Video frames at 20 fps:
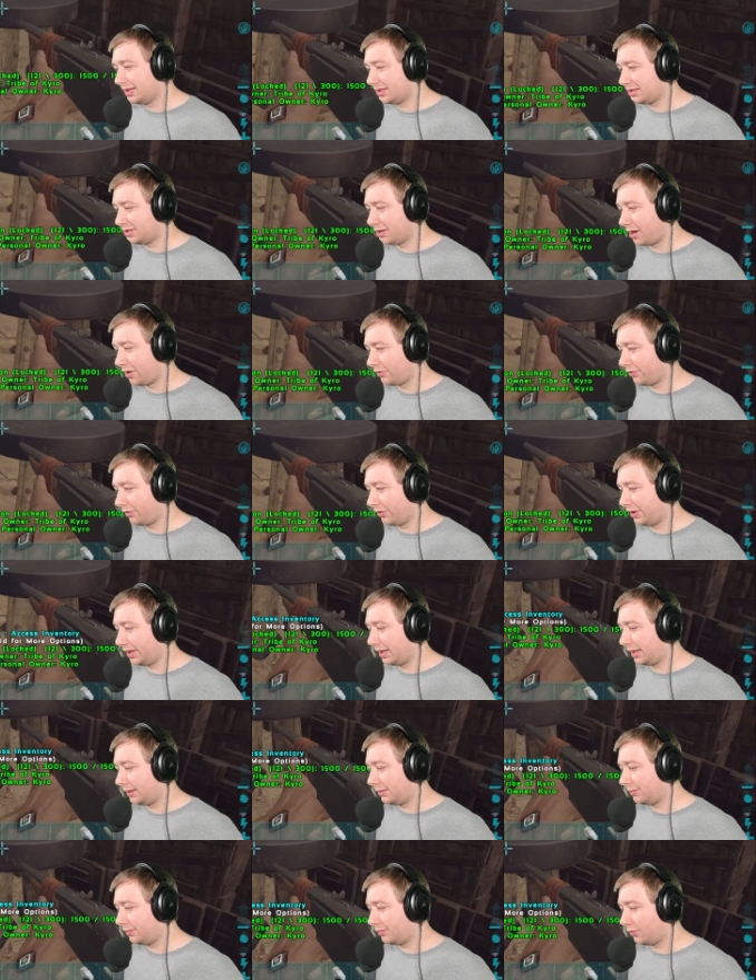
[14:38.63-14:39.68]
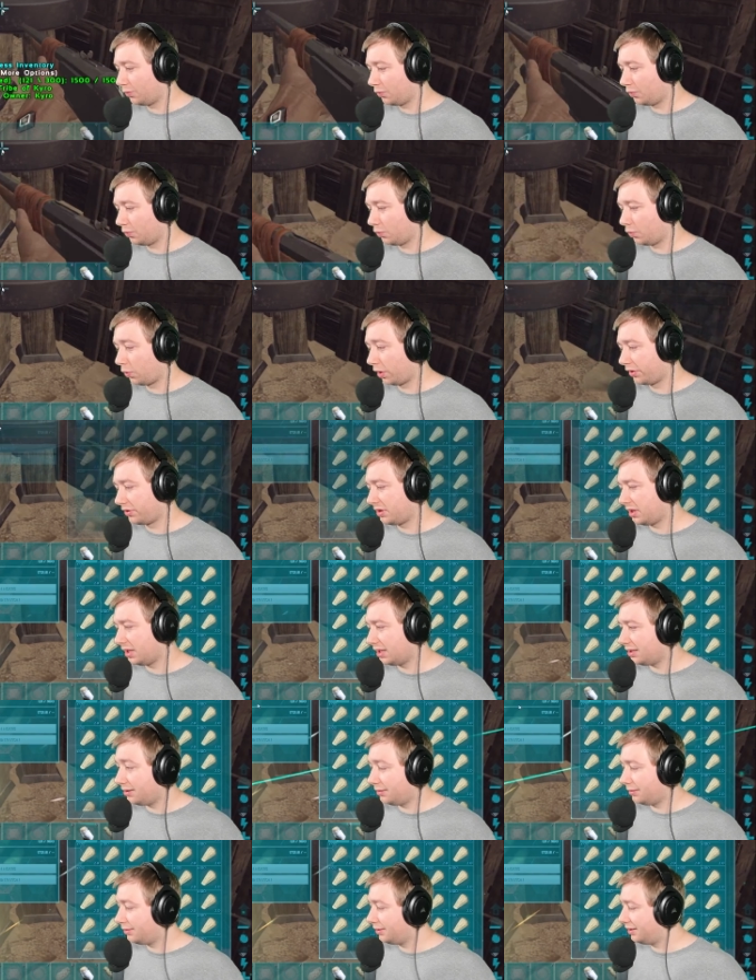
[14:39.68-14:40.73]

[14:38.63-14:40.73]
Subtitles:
it's not really worth it.